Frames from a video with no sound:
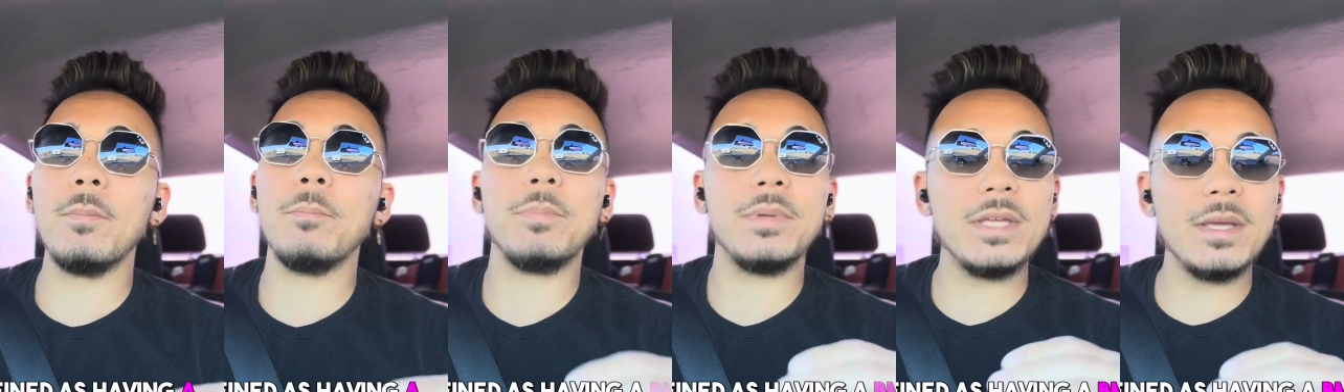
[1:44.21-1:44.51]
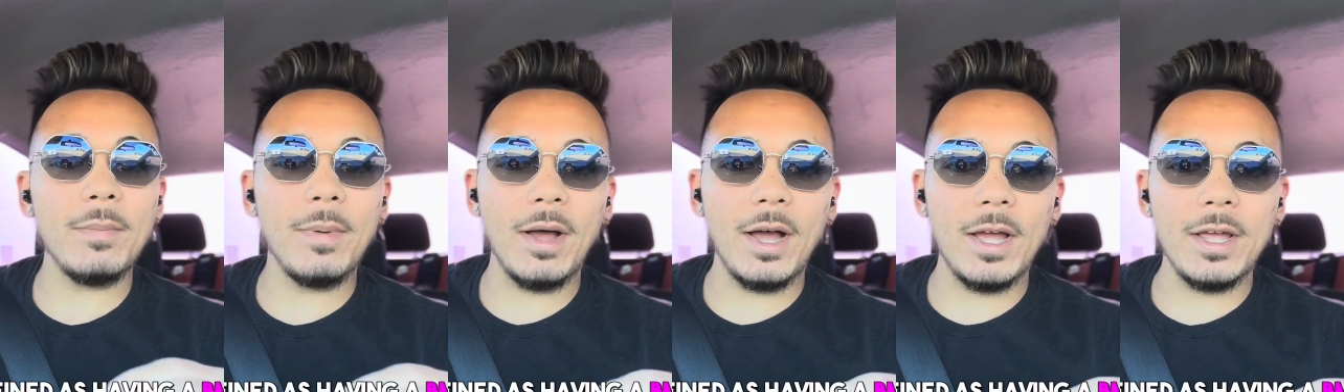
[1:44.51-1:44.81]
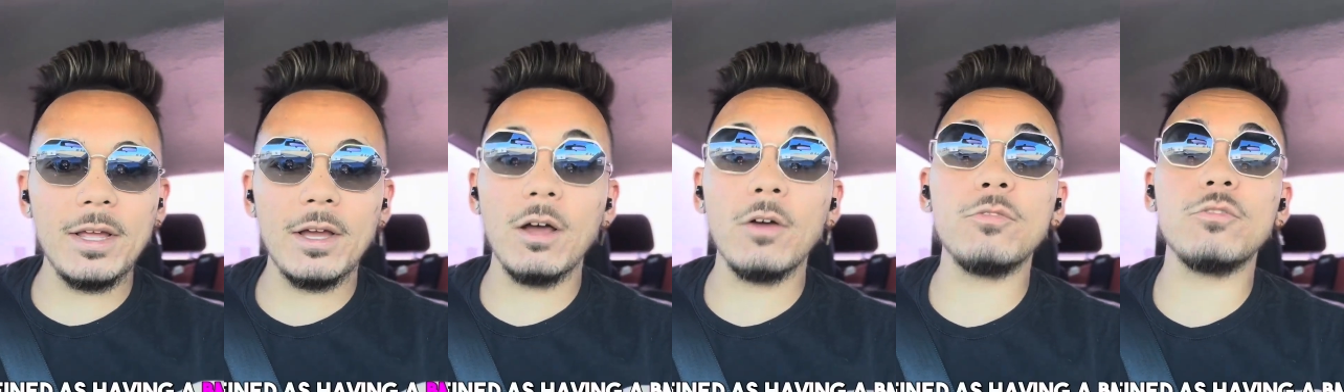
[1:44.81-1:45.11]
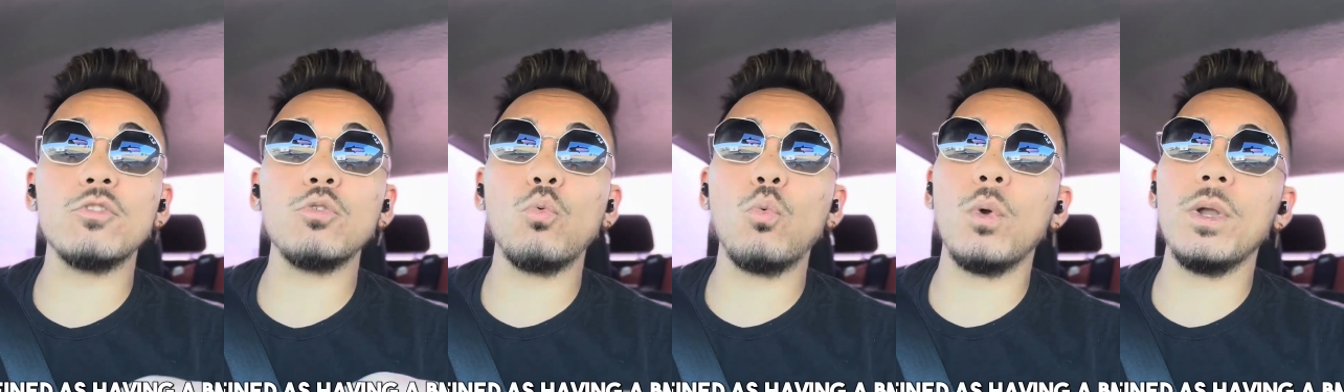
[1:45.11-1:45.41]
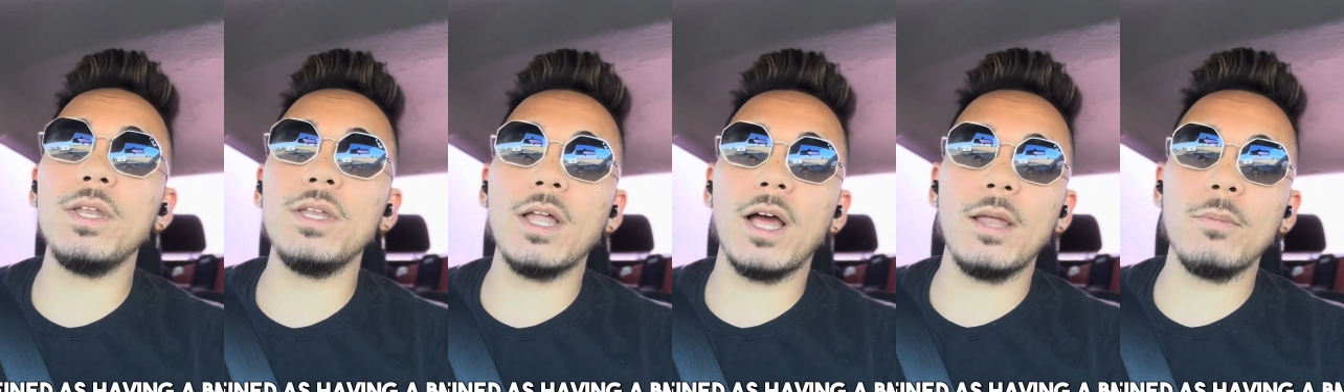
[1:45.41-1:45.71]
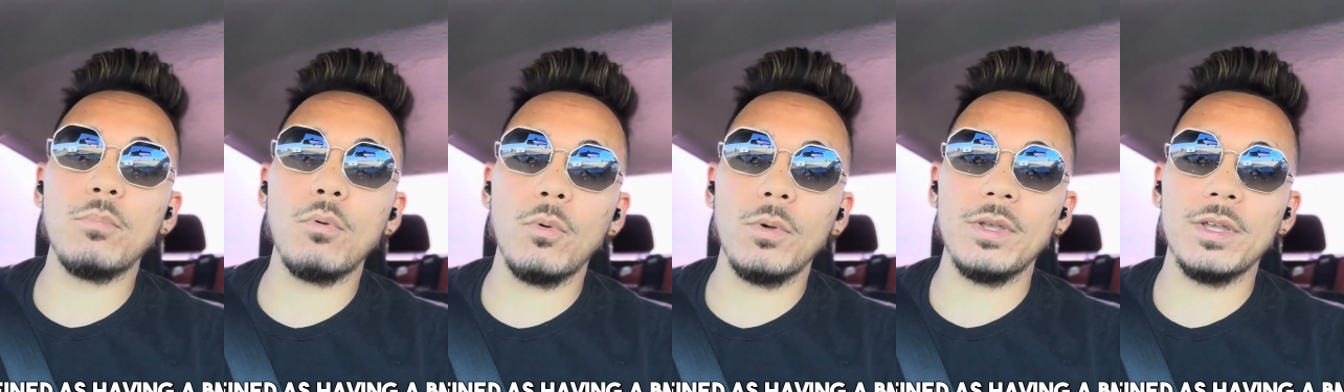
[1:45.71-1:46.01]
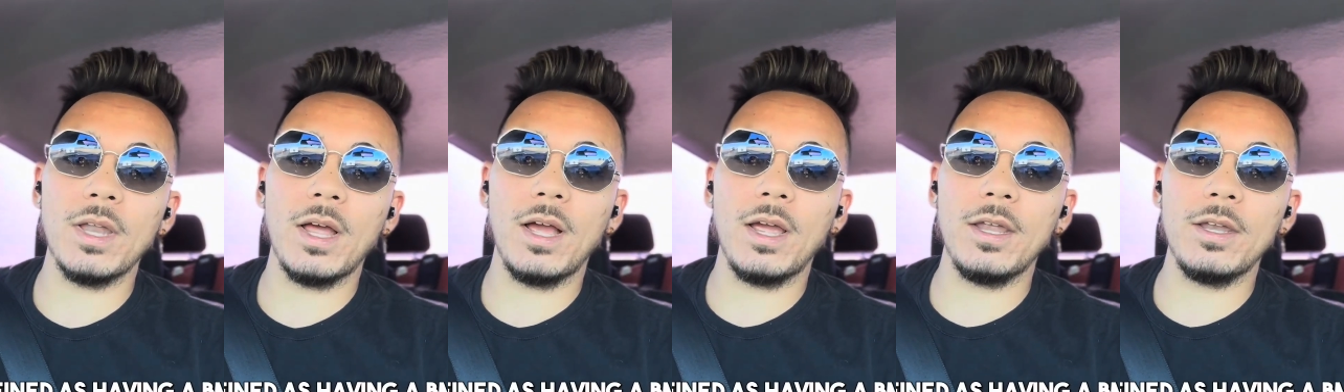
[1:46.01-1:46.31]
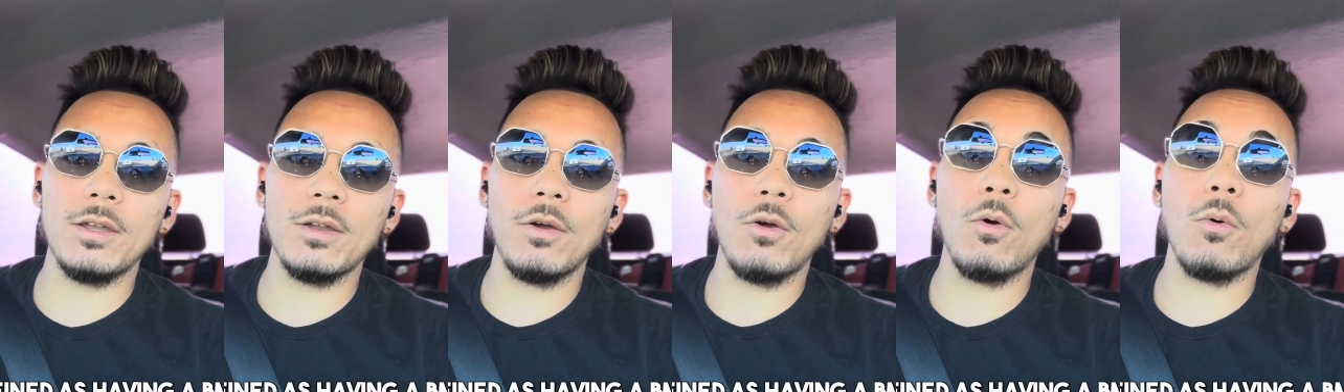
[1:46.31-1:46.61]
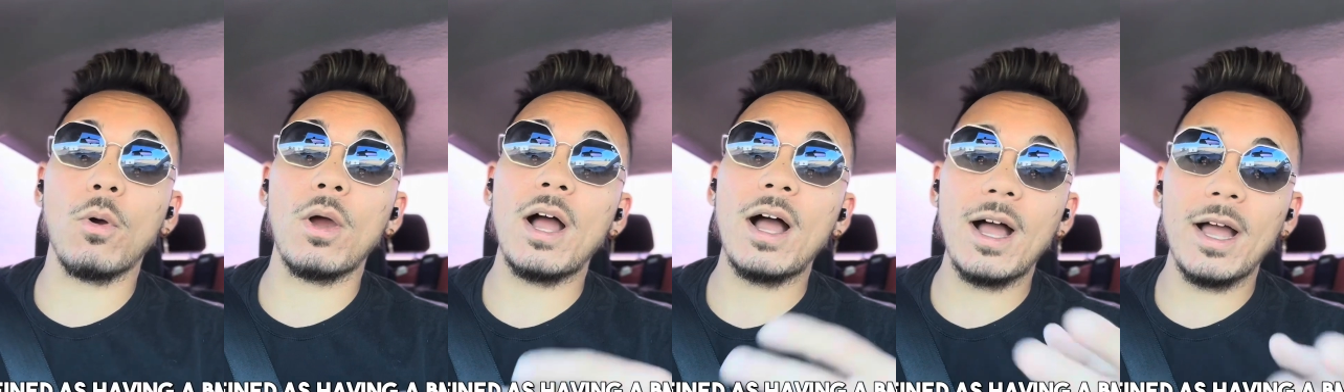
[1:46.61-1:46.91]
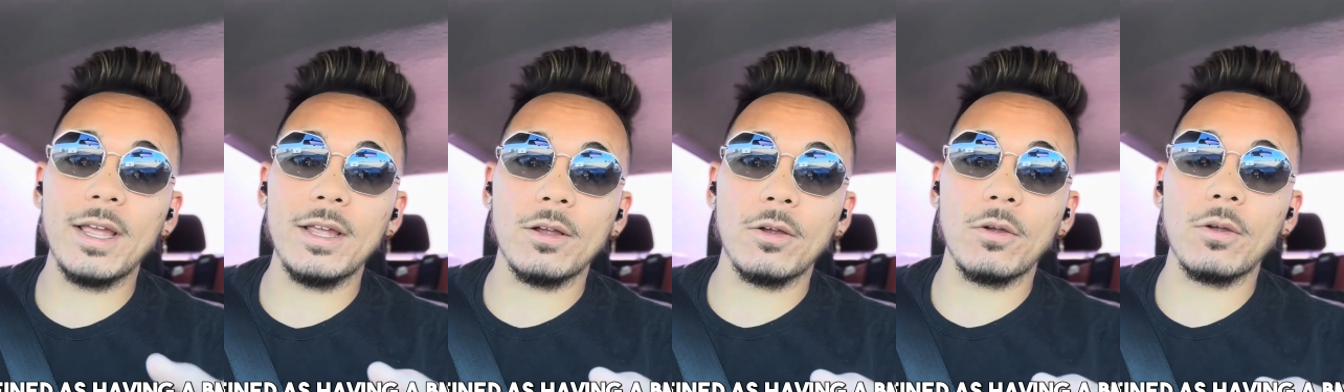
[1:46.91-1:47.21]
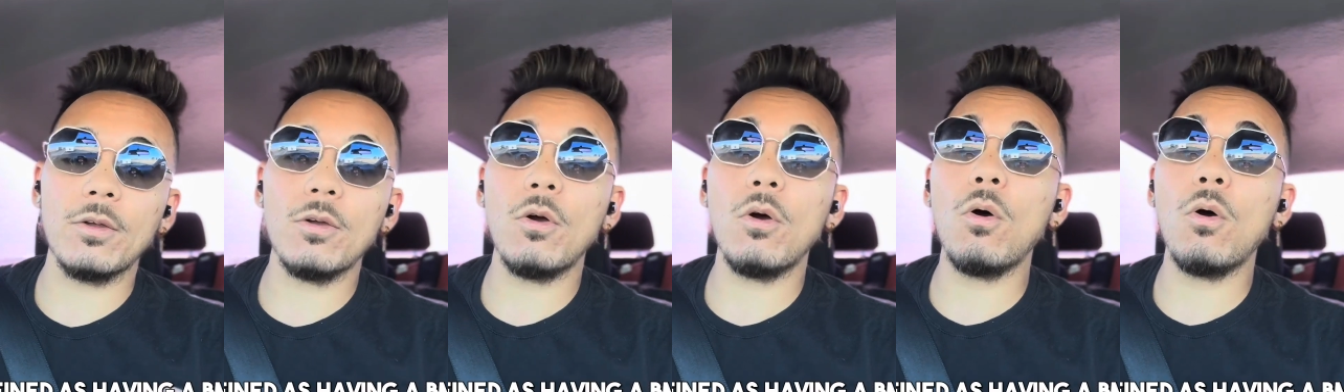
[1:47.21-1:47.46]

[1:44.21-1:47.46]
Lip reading: BMI of 29.9 or higher,